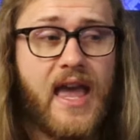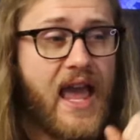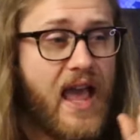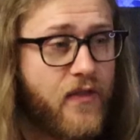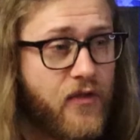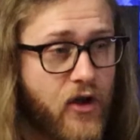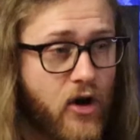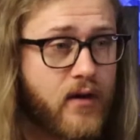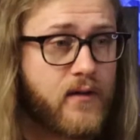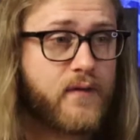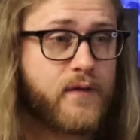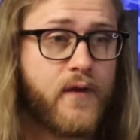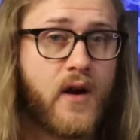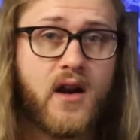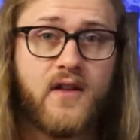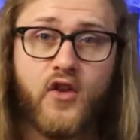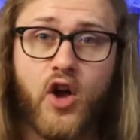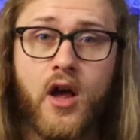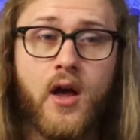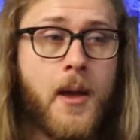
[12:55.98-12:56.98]
and they're in
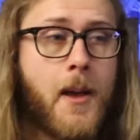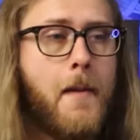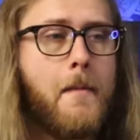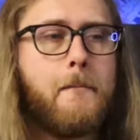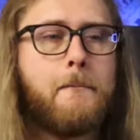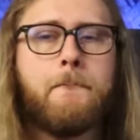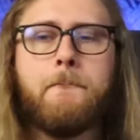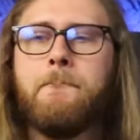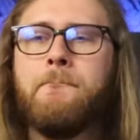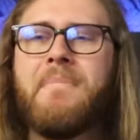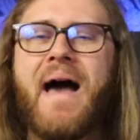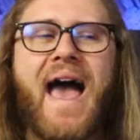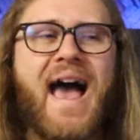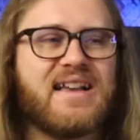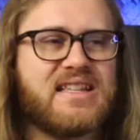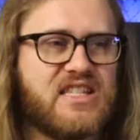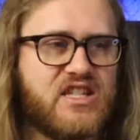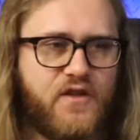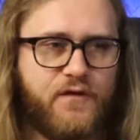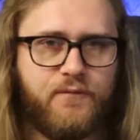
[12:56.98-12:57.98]
front of a
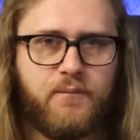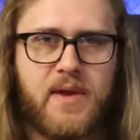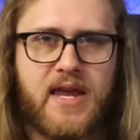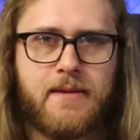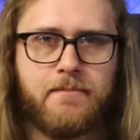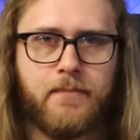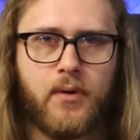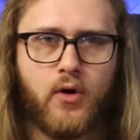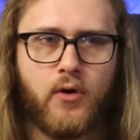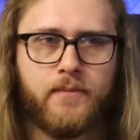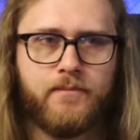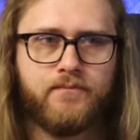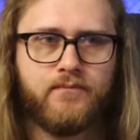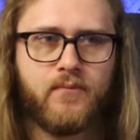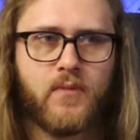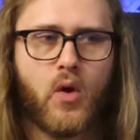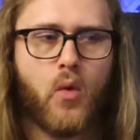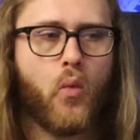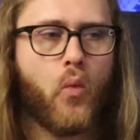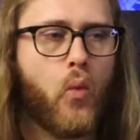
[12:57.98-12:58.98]
mass of people,
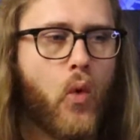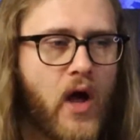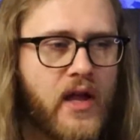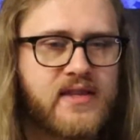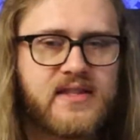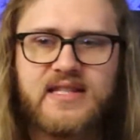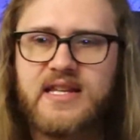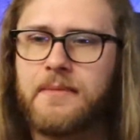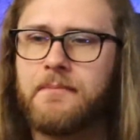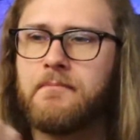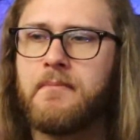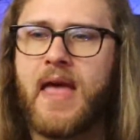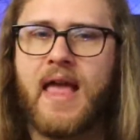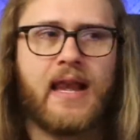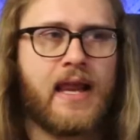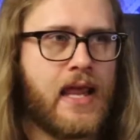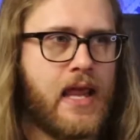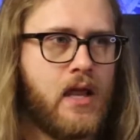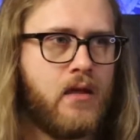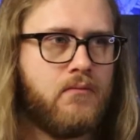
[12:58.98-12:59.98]
one to
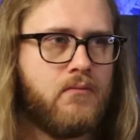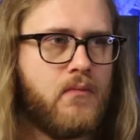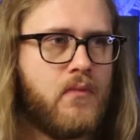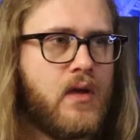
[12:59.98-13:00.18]
many,